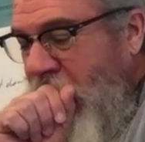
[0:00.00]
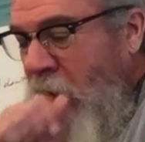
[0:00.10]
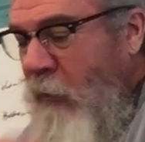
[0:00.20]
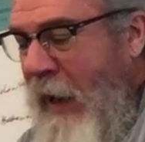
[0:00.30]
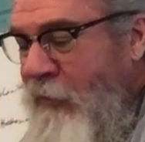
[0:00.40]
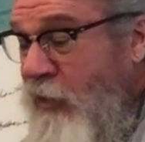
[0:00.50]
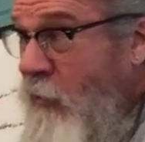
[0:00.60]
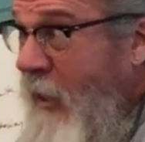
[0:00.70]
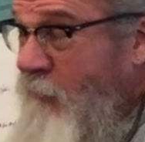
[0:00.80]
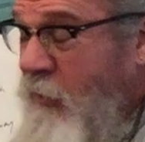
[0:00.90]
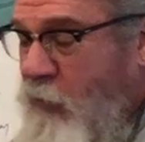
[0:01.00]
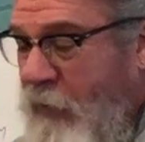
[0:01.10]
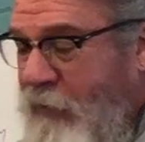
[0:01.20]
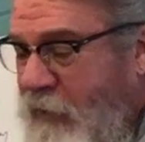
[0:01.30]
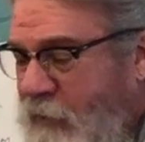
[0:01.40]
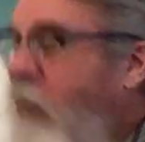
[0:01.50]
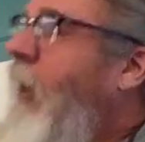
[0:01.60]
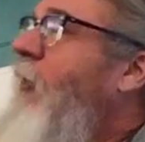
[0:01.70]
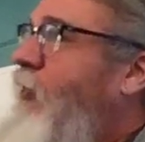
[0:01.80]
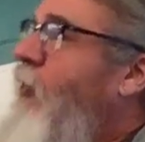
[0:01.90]
rather your eyes must with this.
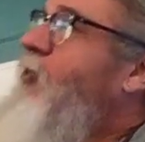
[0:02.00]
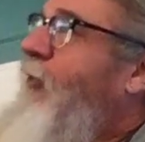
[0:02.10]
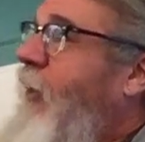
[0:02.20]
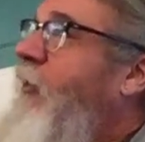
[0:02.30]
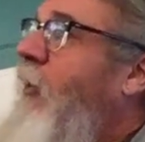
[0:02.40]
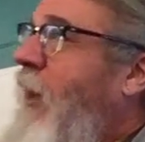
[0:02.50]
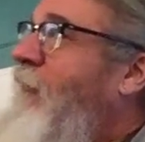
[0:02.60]
Okay, so she says, okay,